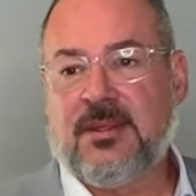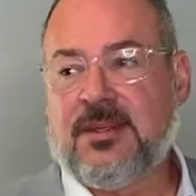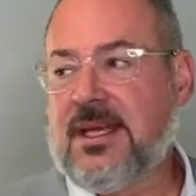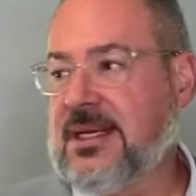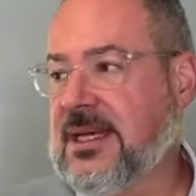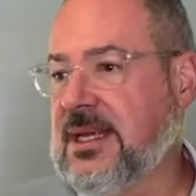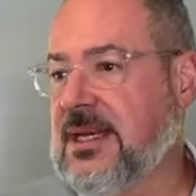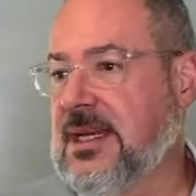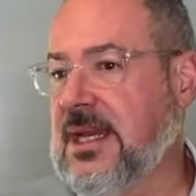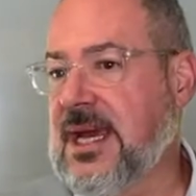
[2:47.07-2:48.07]
They
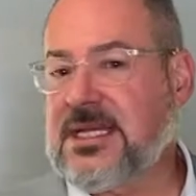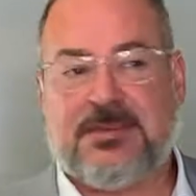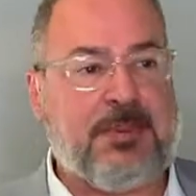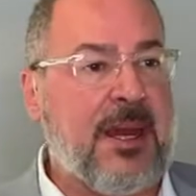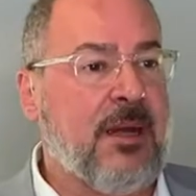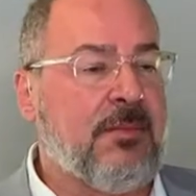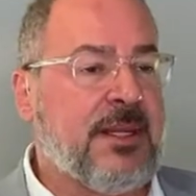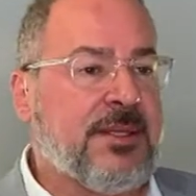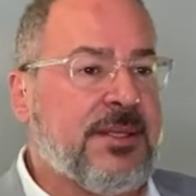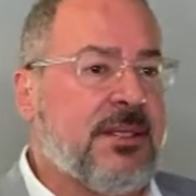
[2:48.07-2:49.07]
can
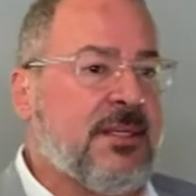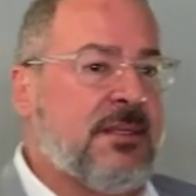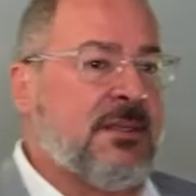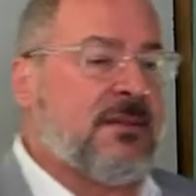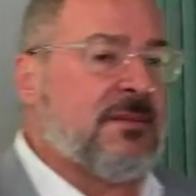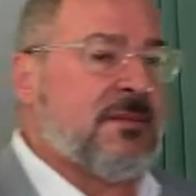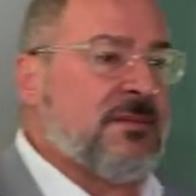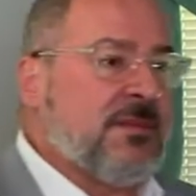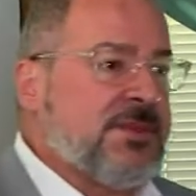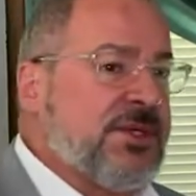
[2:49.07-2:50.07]
experiment.
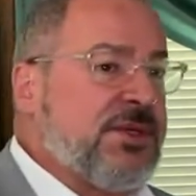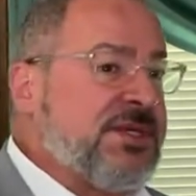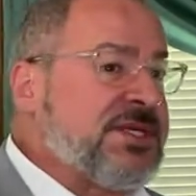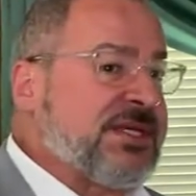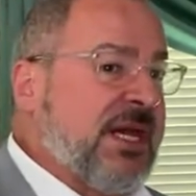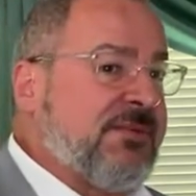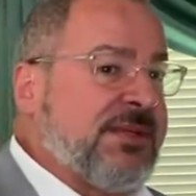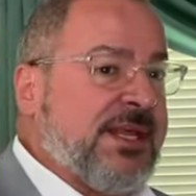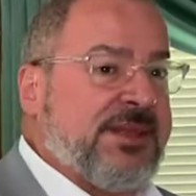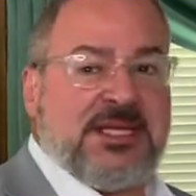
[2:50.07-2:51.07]
So you discover
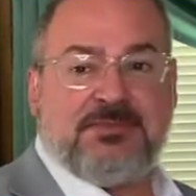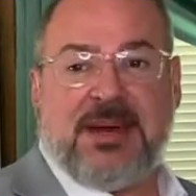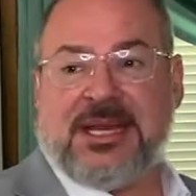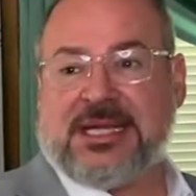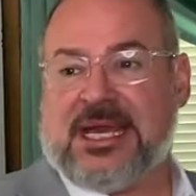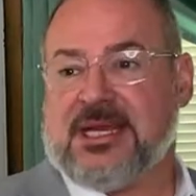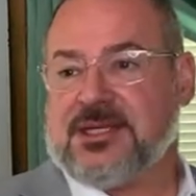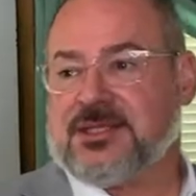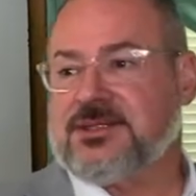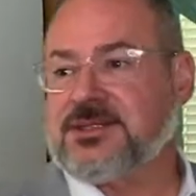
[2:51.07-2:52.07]
that these
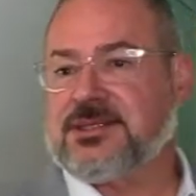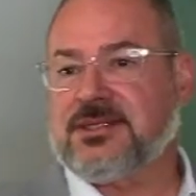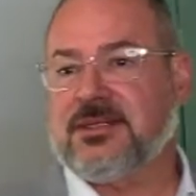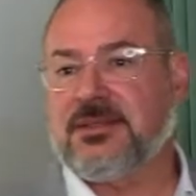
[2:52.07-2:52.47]
medications